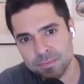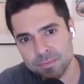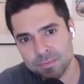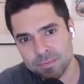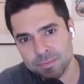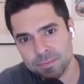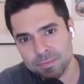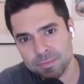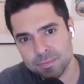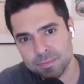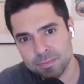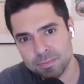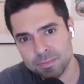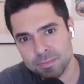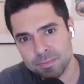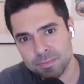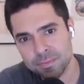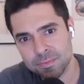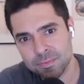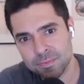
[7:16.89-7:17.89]

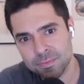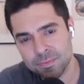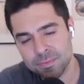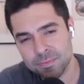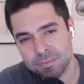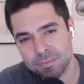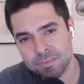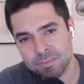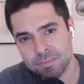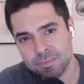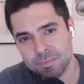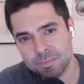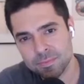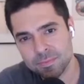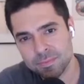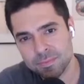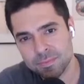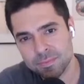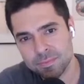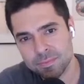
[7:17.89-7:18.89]

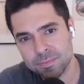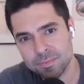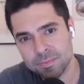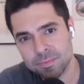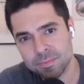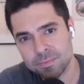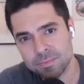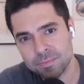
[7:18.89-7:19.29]
(silent)